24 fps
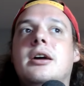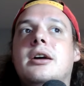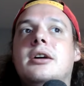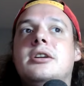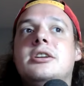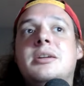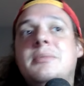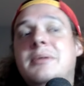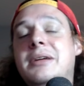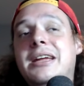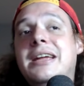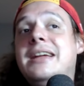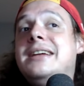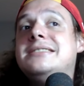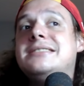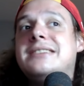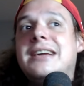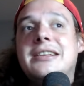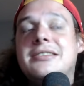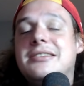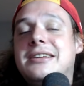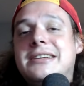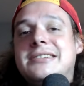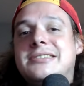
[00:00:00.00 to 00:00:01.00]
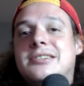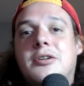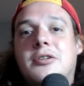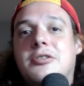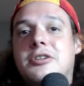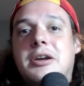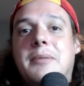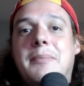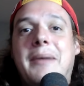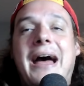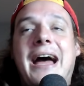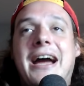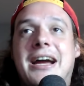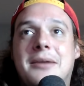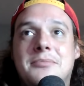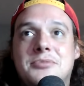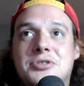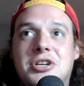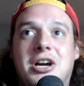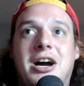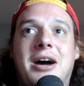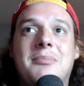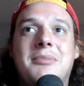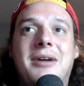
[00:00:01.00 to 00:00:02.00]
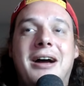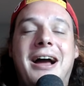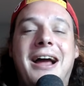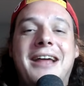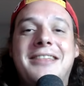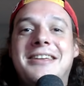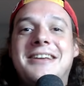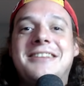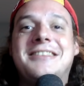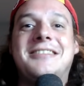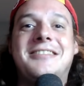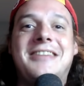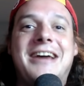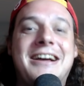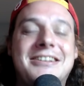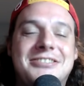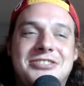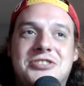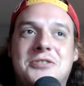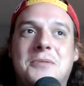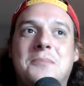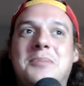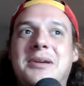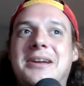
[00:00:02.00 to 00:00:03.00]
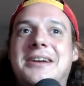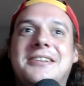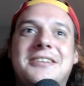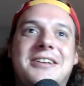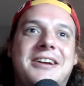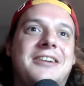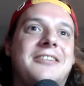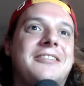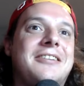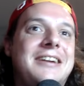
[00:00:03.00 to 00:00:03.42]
To me, he's at least earned a backup job. I think that that should be clear.